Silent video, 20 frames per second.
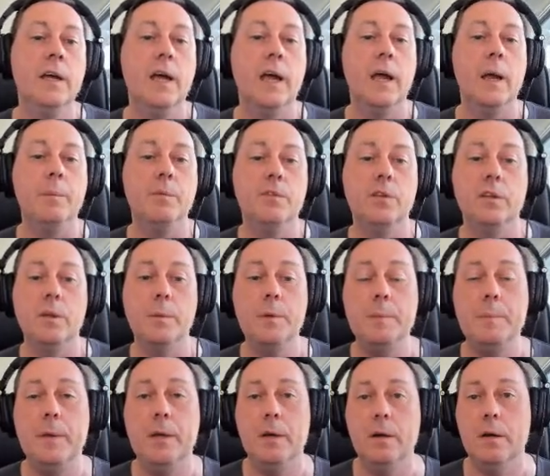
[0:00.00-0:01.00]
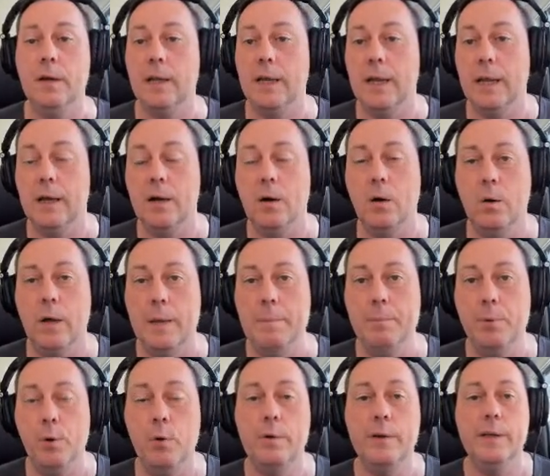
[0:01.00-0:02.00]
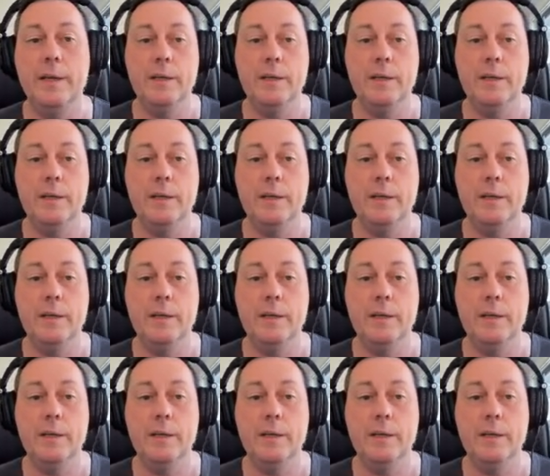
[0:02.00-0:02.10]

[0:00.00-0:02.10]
So WP All Import,